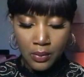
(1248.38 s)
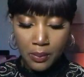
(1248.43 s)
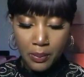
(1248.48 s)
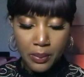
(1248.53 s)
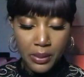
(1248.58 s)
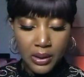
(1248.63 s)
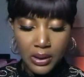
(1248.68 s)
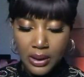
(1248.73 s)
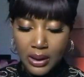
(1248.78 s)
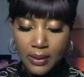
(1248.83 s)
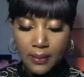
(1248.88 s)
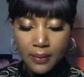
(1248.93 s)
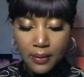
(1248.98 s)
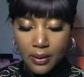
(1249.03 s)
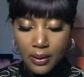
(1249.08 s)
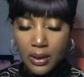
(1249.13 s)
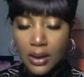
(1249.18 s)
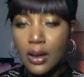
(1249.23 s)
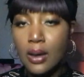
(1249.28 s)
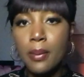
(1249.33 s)
Believe
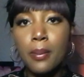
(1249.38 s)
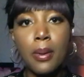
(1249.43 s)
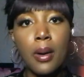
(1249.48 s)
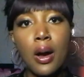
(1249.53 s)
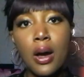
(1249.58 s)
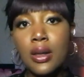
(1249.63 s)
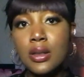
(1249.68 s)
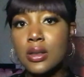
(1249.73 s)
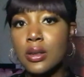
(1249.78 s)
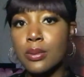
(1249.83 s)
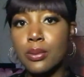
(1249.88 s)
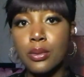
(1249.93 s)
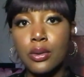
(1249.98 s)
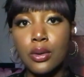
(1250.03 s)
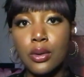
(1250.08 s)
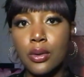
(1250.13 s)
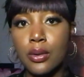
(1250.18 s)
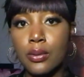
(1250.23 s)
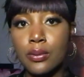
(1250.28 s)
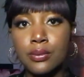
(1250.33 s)
in the
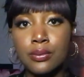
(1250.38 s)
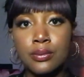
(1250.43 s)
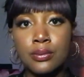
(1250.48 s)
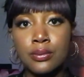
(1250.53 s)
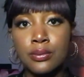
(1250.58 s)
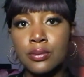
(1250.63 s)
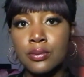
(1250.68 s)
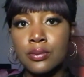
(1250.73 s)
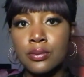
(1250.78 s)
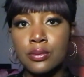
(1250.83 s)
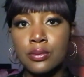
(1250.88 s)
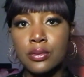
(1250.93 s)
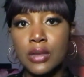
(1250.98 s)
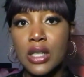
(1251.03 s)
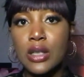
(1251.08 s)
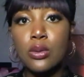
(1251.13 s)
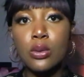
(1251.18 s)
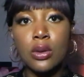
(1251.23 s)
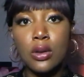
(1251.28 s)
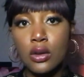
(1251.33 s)
impossible.
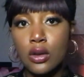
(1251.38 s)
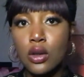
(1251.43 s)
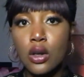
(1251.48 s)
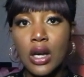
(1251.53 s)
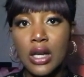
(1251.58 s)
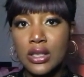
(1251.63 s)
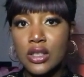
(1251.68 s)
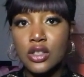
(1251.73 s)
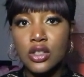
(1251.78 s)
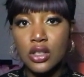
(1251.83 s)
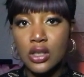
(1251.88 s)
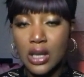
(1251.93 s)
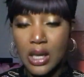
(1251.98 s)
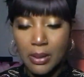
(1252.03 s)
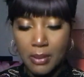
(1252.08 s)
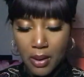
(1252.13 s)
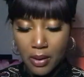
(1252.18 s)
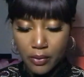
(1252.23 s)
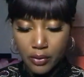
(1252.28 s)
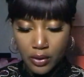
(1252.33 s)
That's one of the cards that just
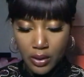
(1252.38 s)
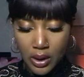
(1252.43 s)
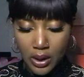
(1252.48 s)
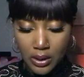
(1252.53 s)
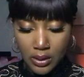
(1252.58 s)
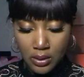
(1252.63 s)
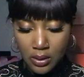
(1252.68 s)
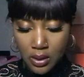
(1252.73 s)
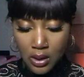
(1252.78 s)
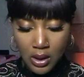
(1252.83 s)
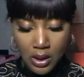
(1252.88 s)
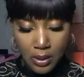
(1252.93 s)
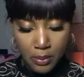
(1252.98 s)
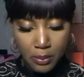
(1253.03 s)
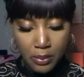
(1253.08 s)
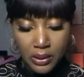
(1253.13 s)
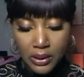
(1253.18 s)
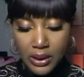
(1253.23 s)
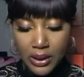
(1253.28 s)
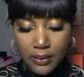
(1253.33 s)
came out for you guys.
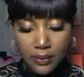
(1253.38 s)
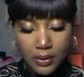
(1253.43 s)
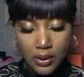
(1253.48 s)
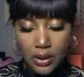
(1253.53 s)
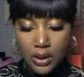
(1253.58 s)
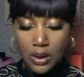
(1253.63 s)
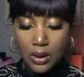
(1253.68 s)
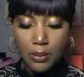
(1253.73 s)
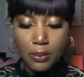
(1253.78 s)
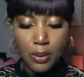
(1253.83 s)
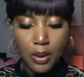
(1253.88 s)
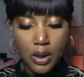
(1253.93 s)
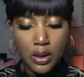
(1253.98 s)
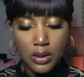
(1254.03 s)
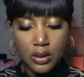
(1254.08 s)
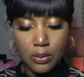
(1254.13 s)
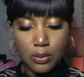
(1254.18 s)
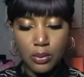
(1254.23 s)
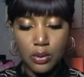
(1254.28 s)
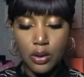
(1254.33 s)
Believe in the
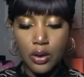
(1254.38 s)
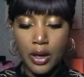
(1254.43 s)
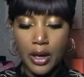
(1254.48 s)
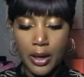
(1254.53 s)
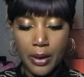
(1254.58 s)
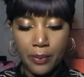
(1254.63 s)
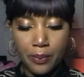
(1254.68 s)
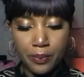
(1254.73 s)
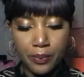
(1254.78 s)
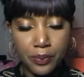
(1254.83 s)
impossible. Okay.